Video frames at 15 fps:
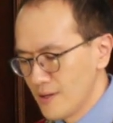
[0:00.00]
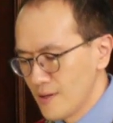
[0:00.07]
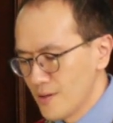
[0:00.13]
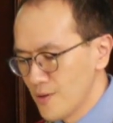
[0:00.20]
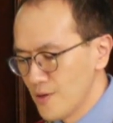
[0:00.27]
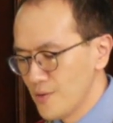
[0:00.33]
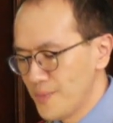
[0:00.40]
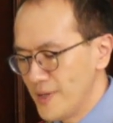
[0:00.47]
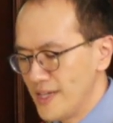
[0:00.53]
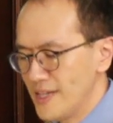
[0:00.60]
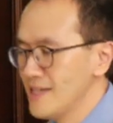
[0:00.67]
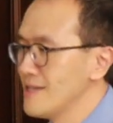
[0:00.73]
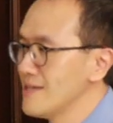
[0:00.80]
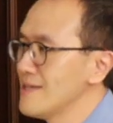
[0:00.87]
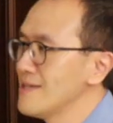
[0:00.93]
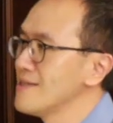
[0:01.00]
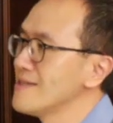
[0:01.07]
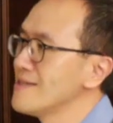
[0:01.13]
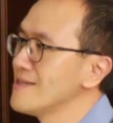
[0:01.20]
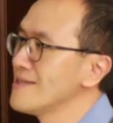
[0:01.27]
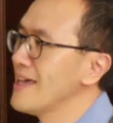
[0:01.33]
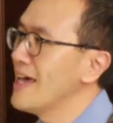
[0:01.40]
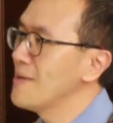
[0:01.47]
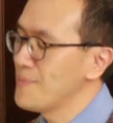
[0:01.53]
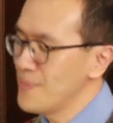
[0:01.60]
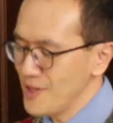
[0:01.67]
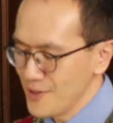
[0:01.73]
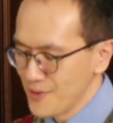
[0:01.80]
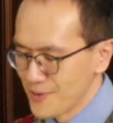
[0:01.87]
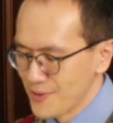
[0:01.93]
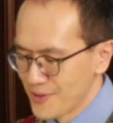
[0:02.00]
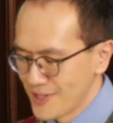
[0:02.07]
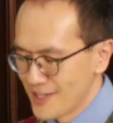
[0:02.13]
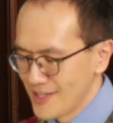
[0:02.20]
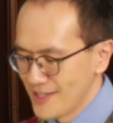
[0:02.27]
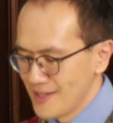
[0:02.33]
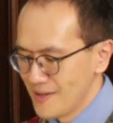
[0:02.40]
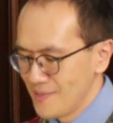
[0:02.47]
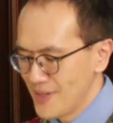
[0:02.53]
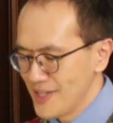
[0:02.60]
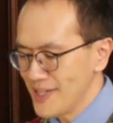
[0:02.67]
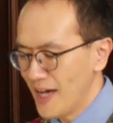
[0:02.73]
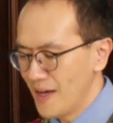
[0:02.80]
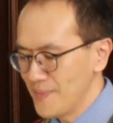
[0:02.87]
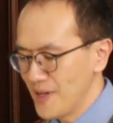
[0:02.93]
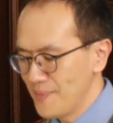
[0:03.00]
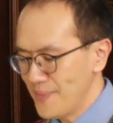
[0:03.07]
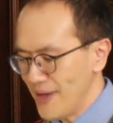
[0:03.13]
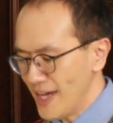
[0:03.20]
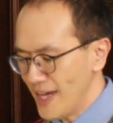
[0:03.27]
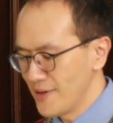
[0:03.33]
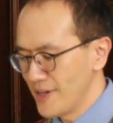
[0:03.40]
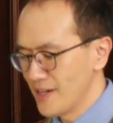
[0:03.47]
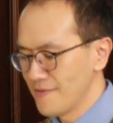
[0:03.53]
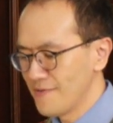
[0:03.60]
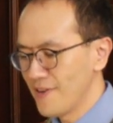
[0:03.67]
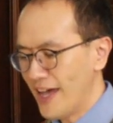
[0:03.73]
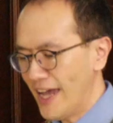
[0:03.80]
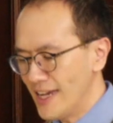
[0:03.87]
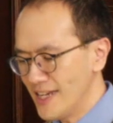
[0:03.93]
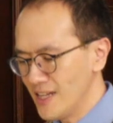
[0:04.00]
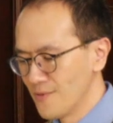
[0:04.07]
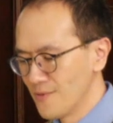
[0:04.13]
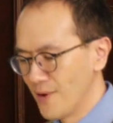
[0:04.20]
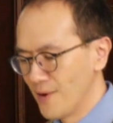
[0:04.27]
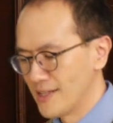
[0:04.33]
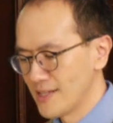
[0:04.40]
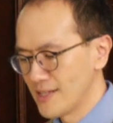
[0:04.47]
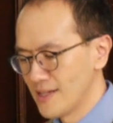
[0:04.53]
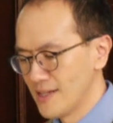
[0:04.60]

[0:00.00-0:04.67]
could be abused, become a barrier for anyone,